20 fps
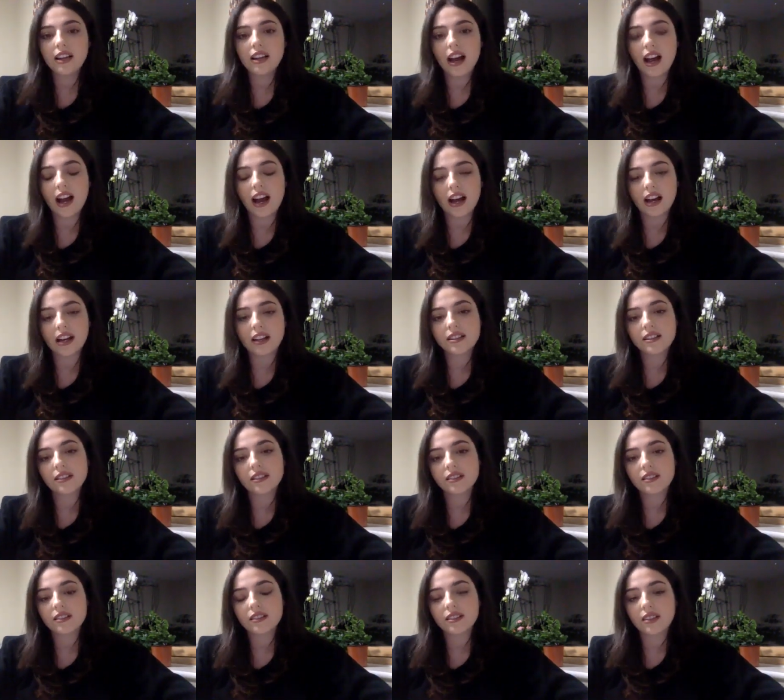and
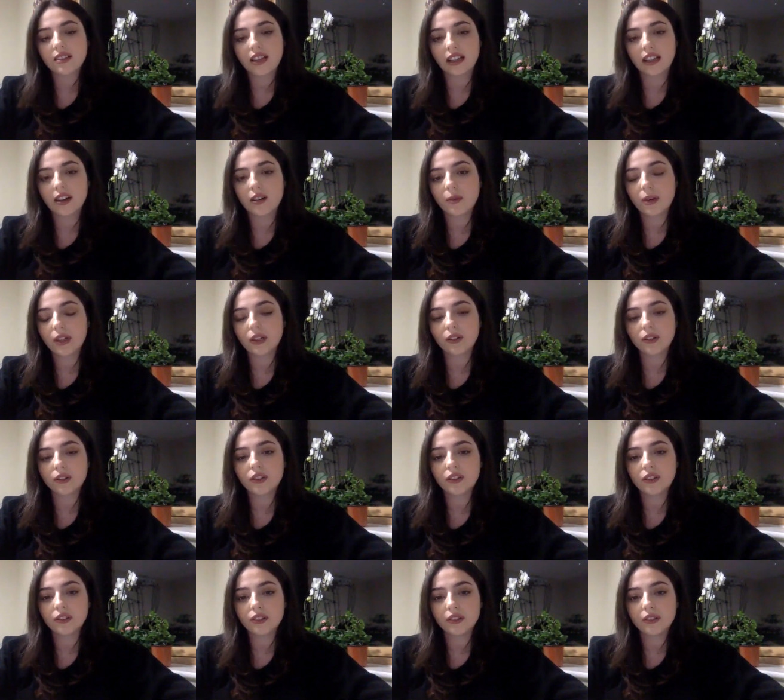then I went on to
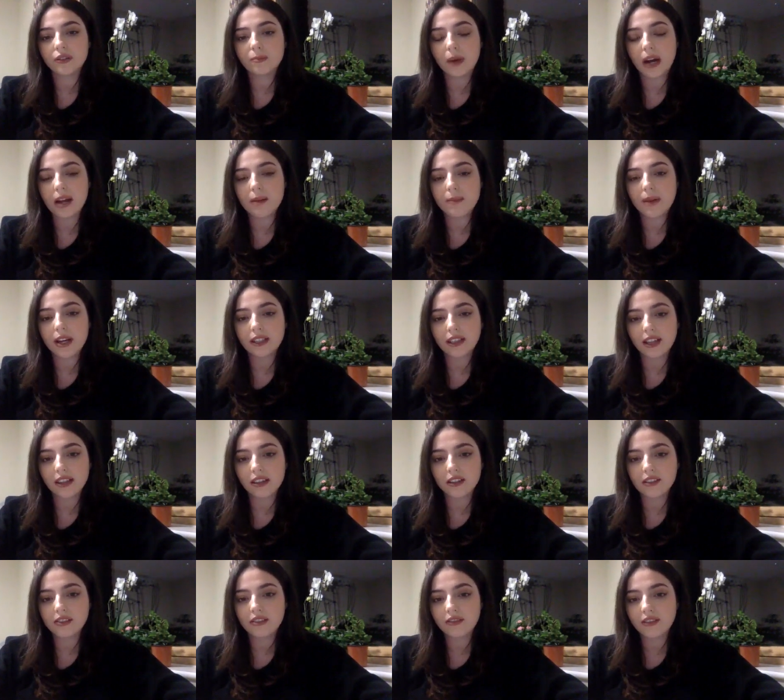do biomed at
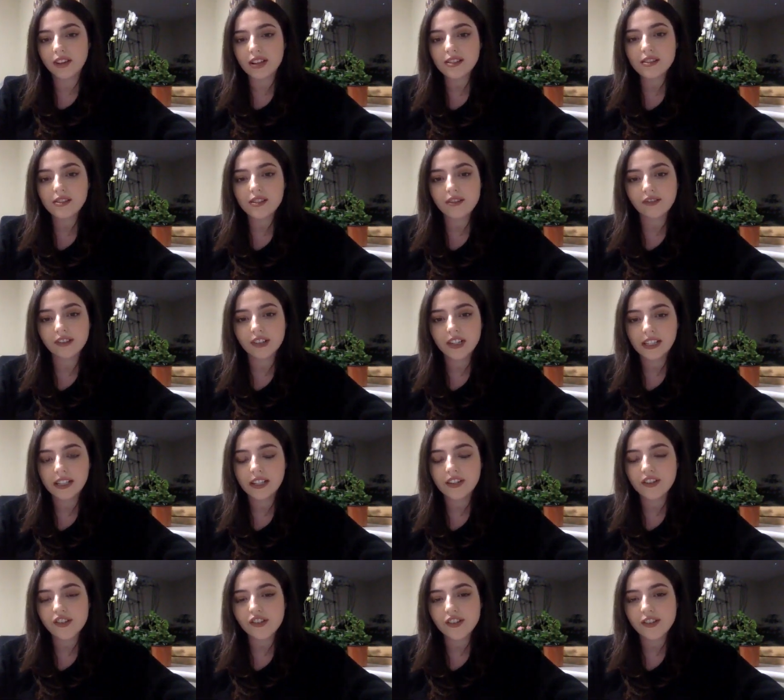the University of
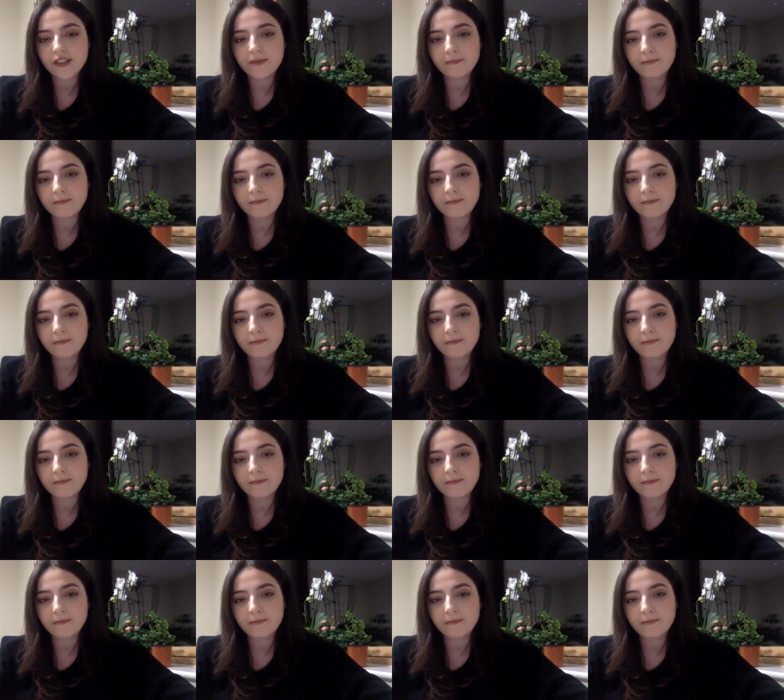Greenwich.